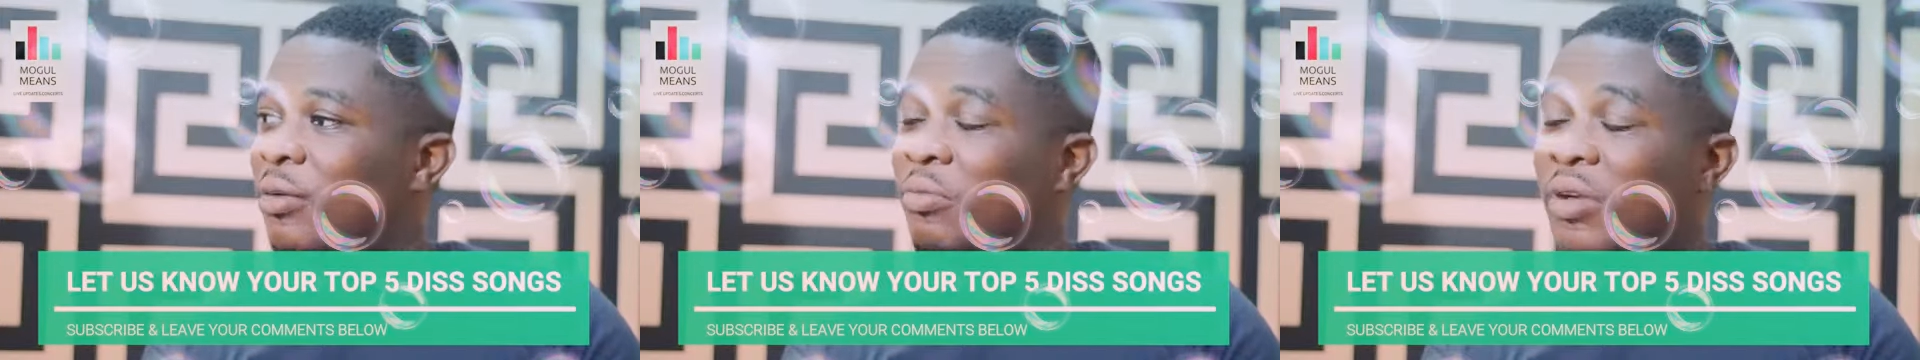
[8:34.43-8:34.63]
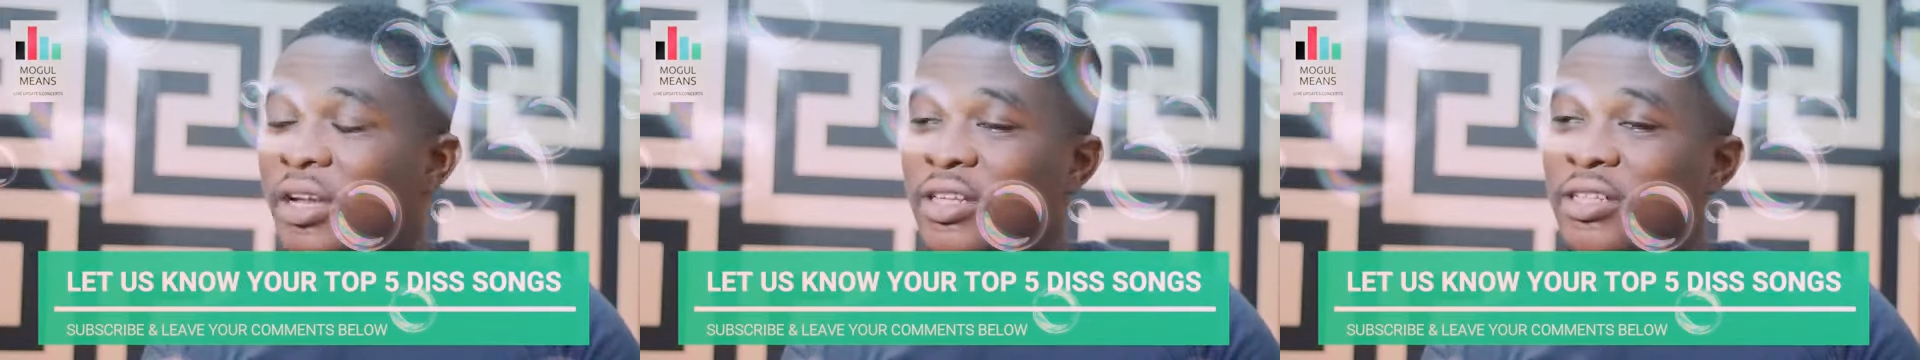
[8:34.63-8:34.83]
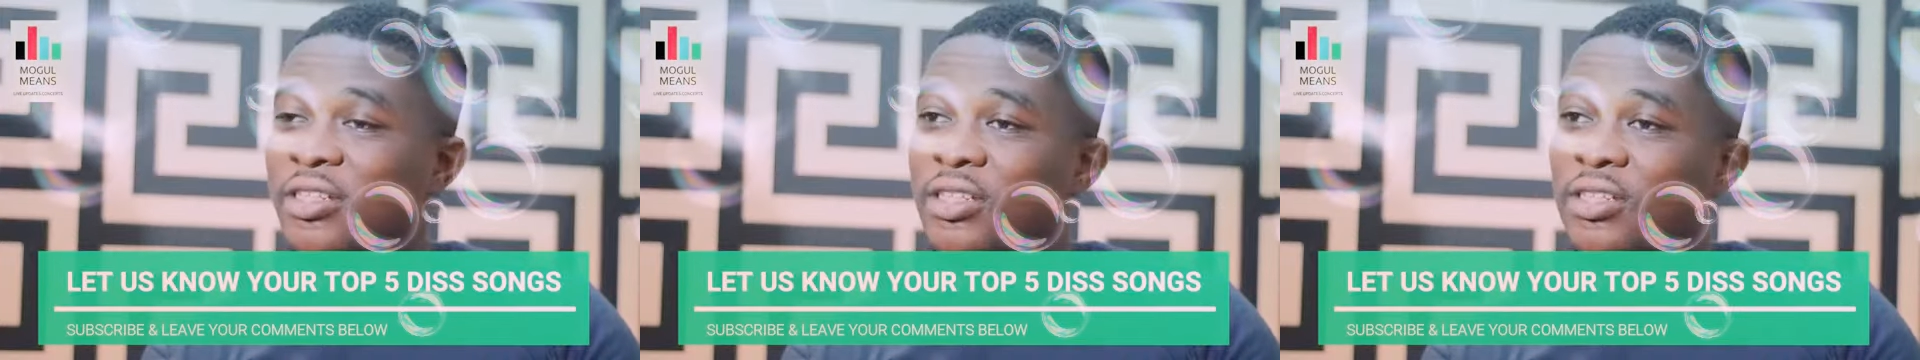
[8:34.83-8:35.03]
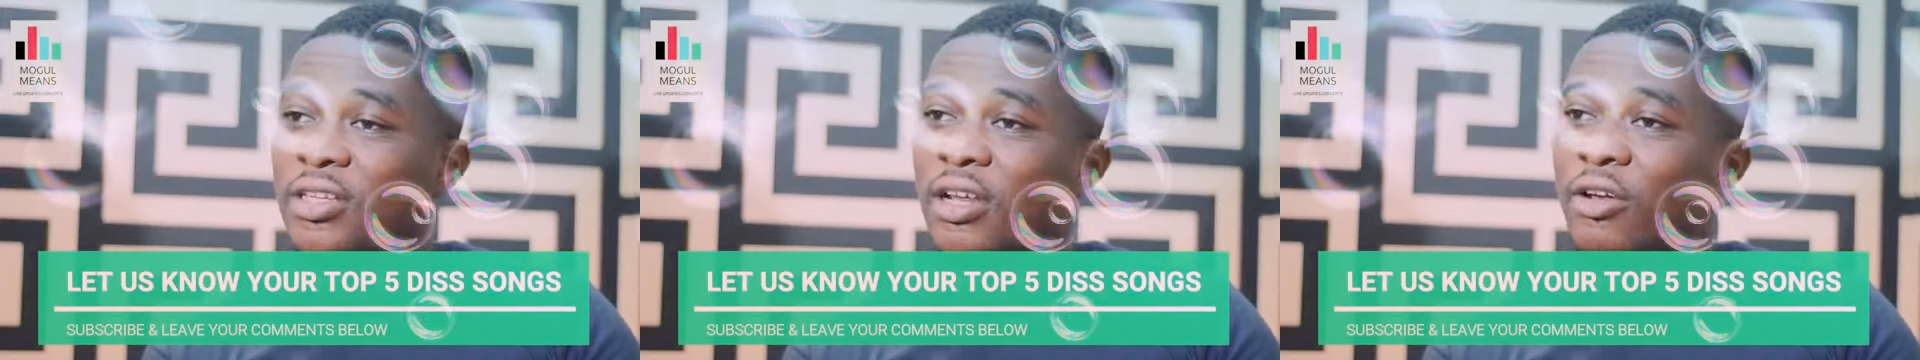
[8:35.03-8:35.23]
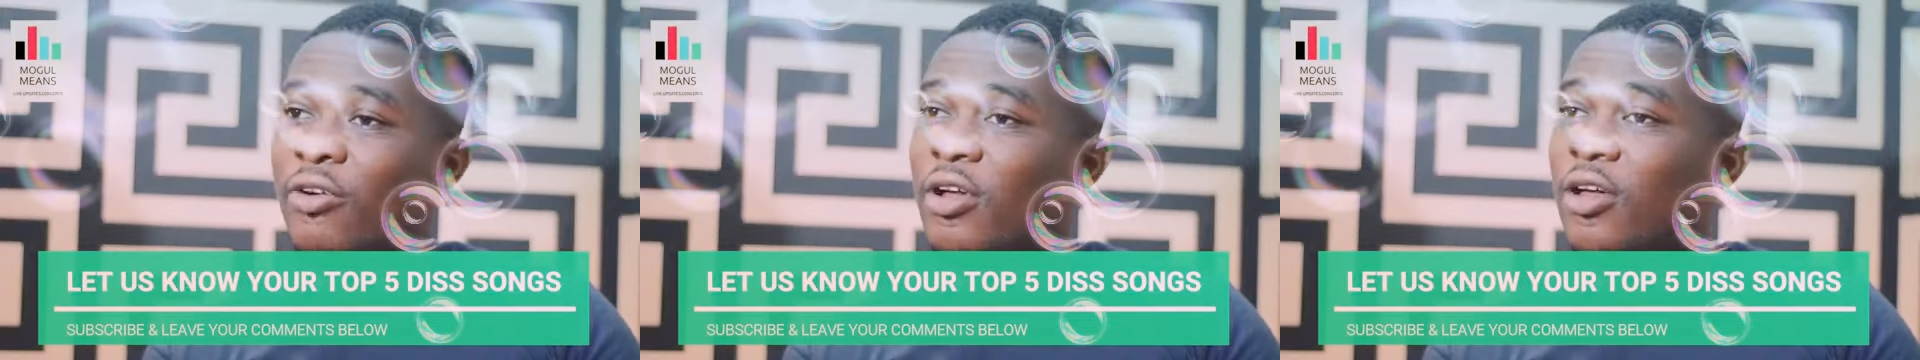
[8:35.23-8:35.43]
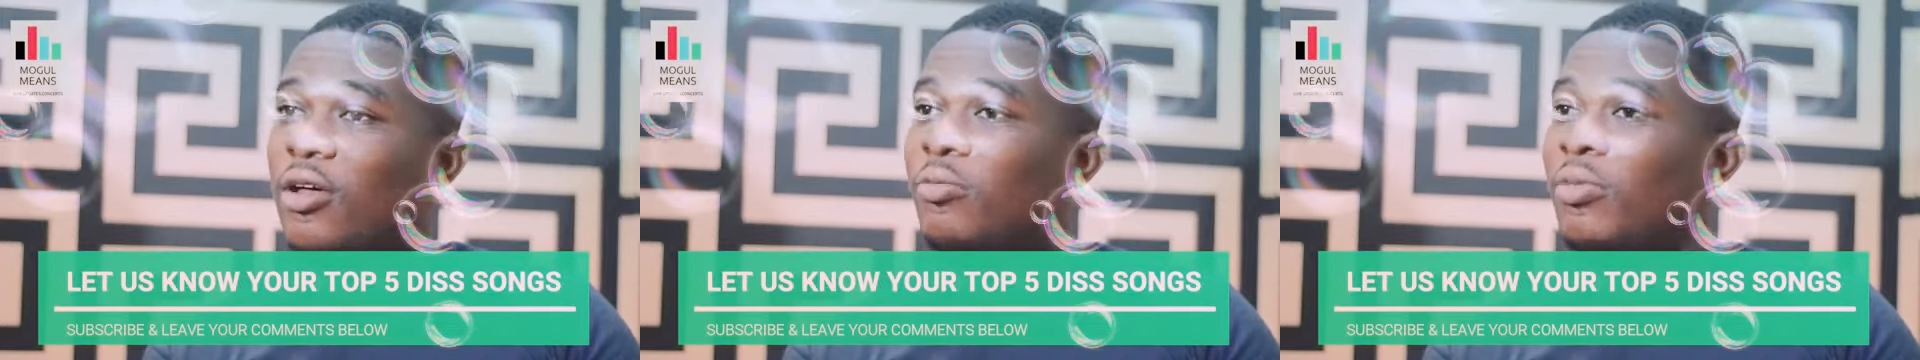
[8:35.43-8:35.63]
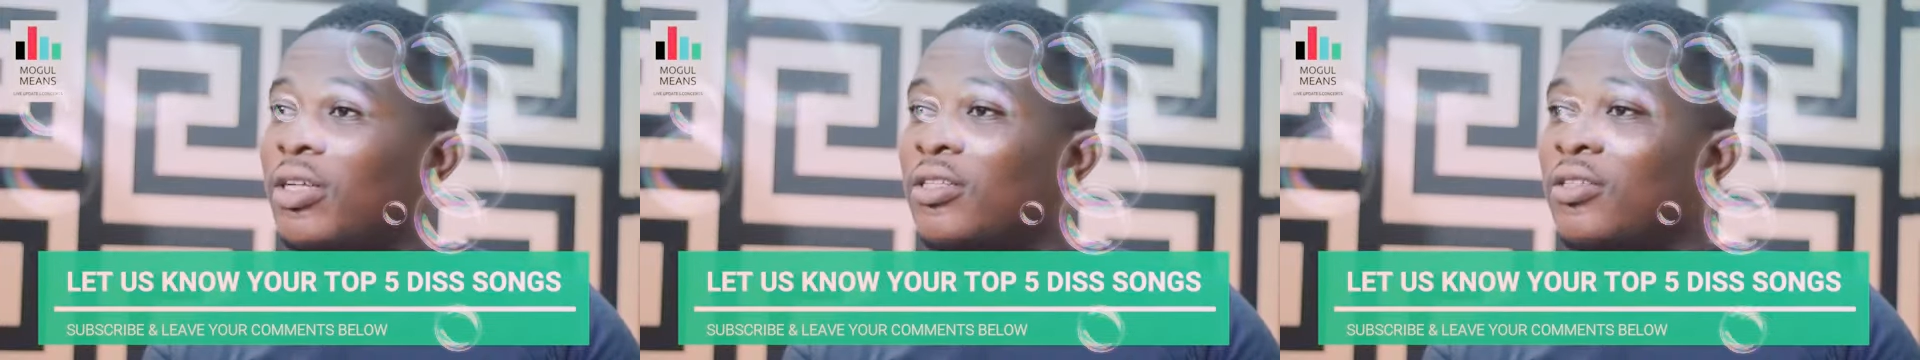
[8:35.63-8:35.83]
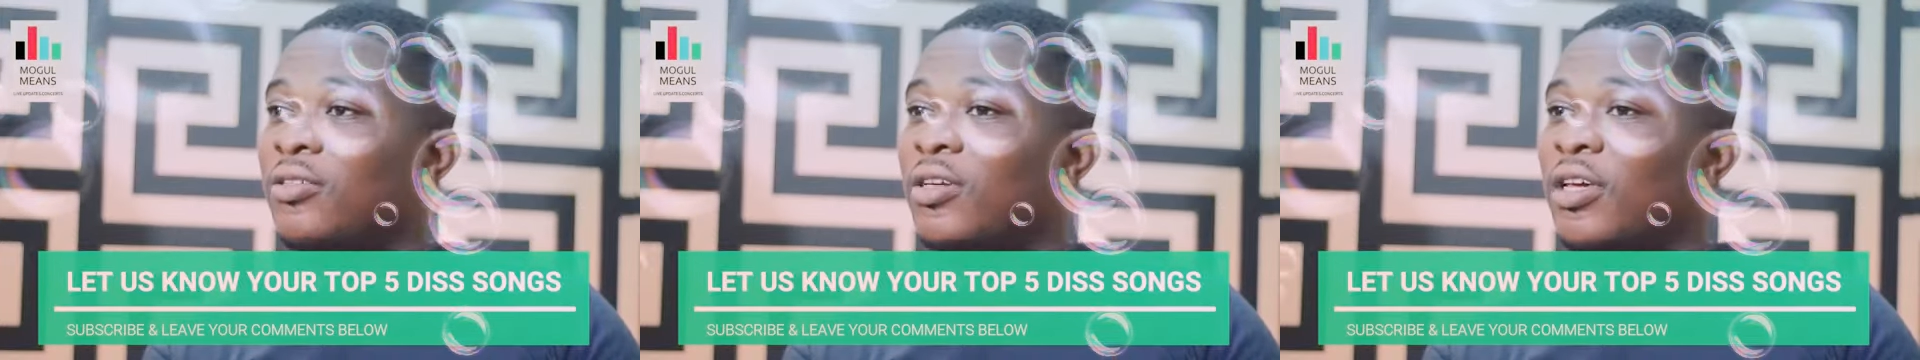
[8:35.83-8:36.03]
But this is just a lyrical
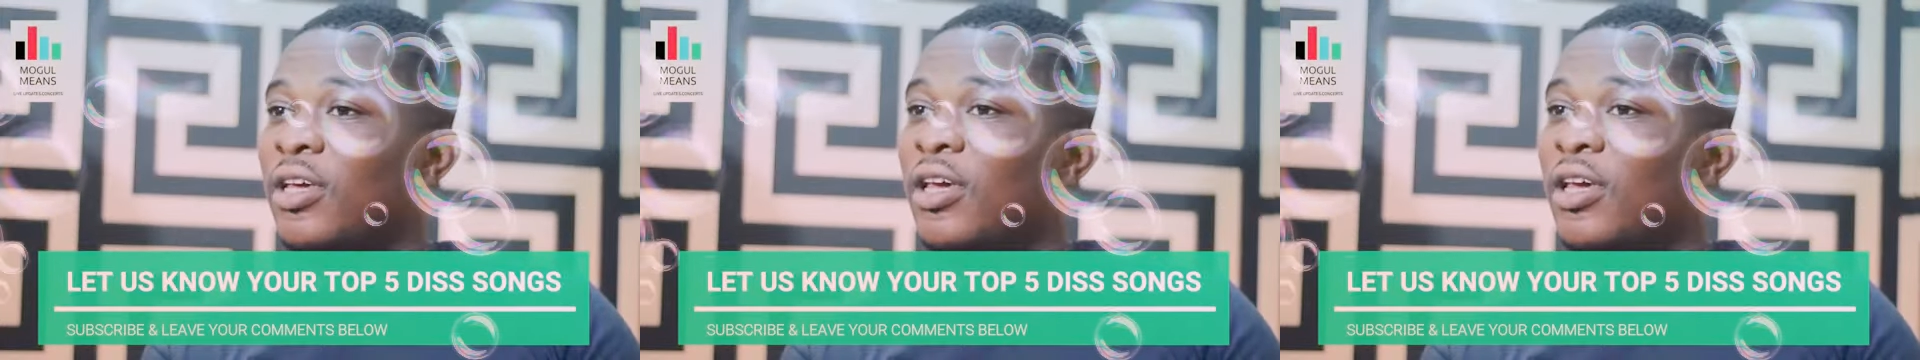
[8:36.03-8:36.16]
battle.